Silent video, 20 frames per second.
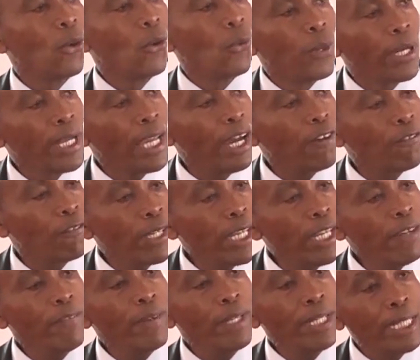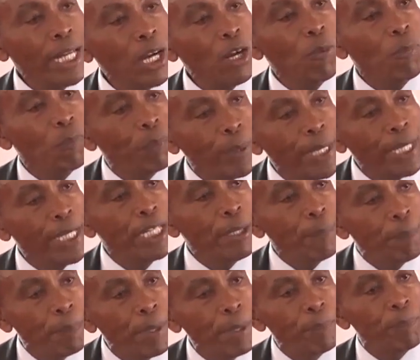we have even now
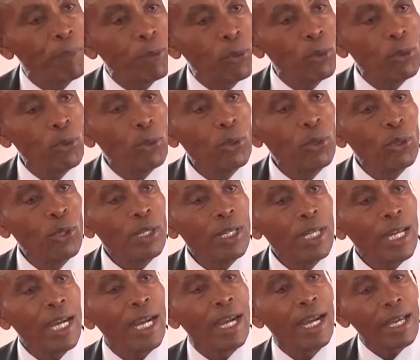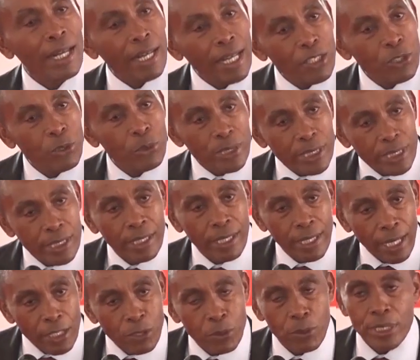paid people
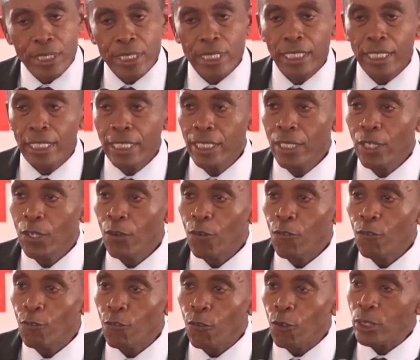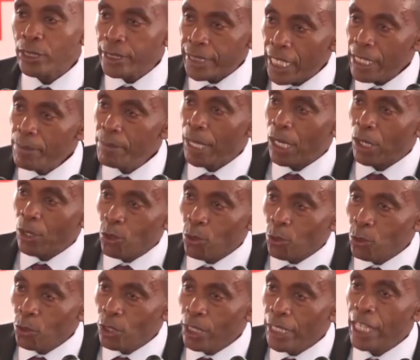gratuity for time
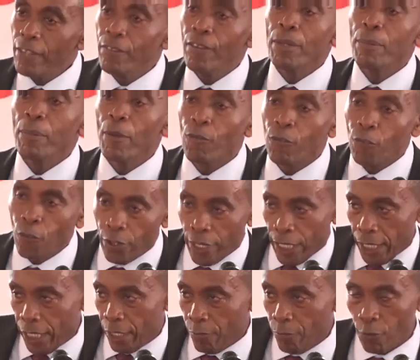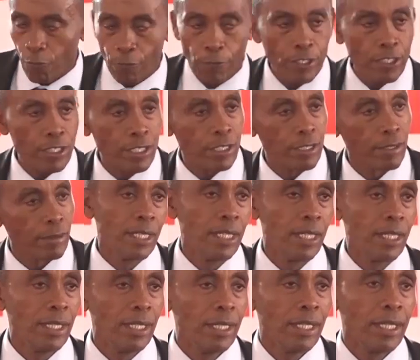accrued even before they leave office.
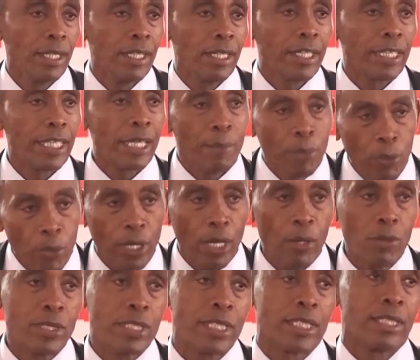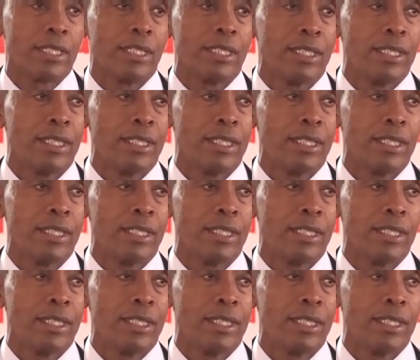Kiambu County,